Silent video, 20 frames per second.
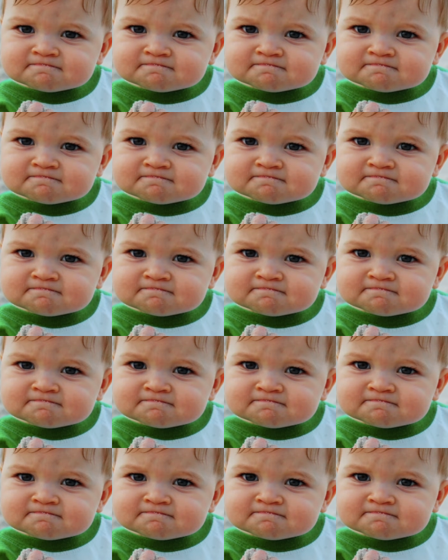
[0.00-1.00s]

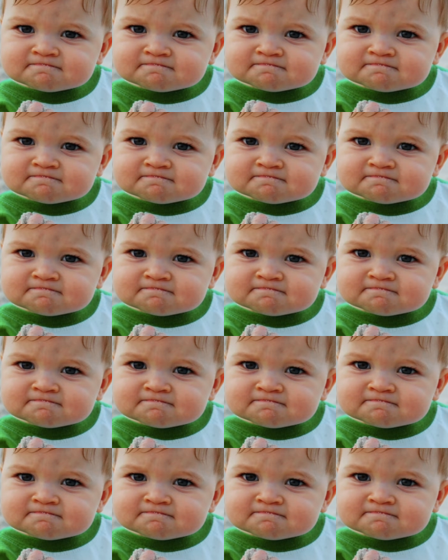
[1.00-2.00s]

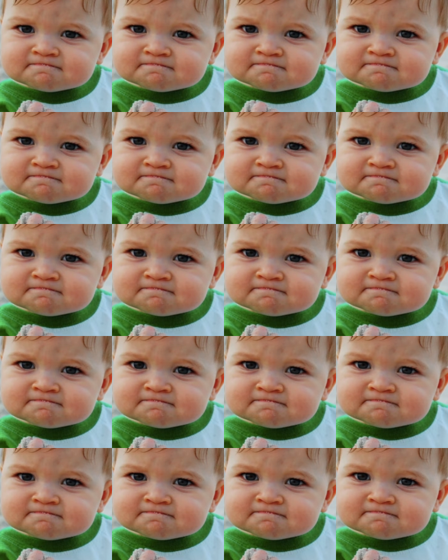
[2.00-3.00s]

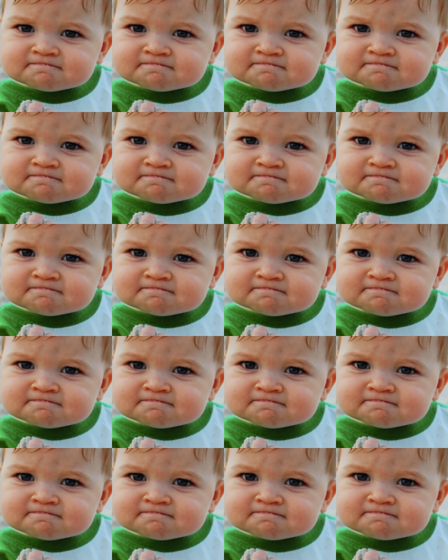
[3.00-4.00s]

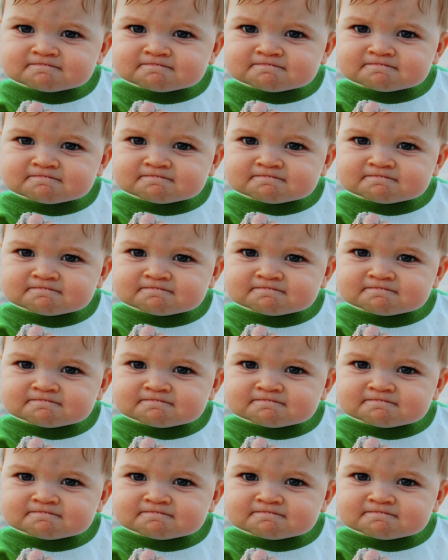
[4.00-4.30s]
(silence)